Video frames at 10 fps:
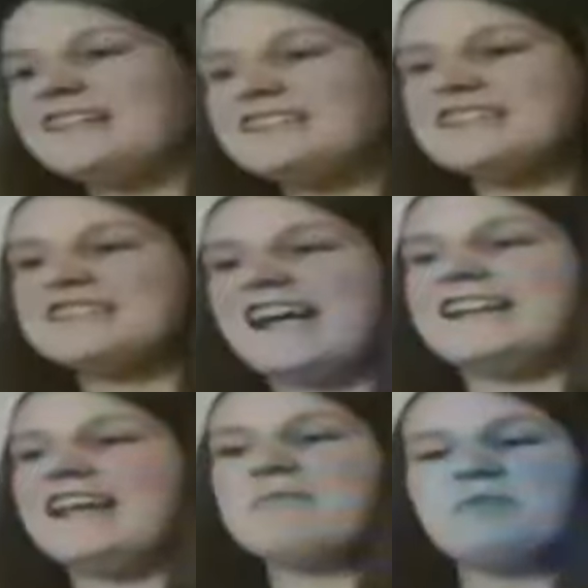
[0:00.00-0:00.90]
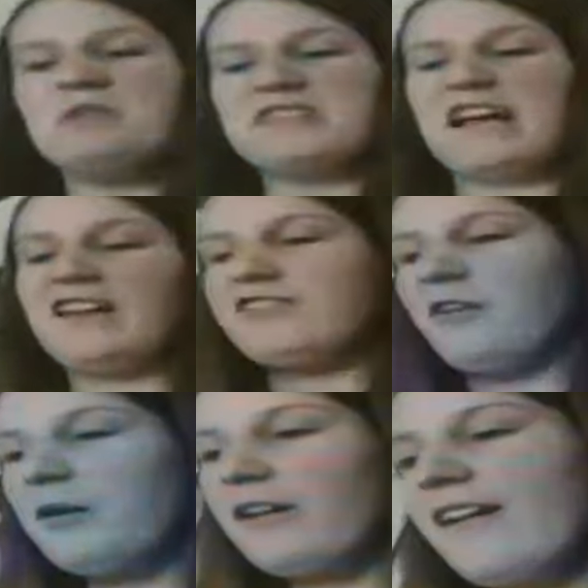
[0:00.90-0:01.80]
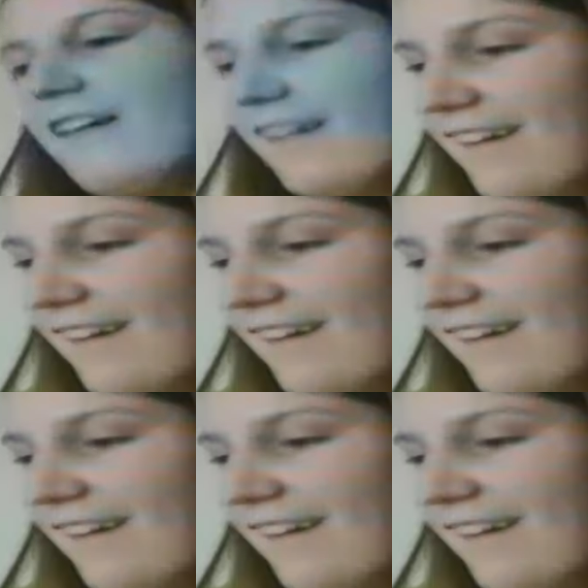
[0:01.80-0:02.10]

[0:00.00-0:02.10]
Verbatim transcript: beans, he said. They'd be satisfied.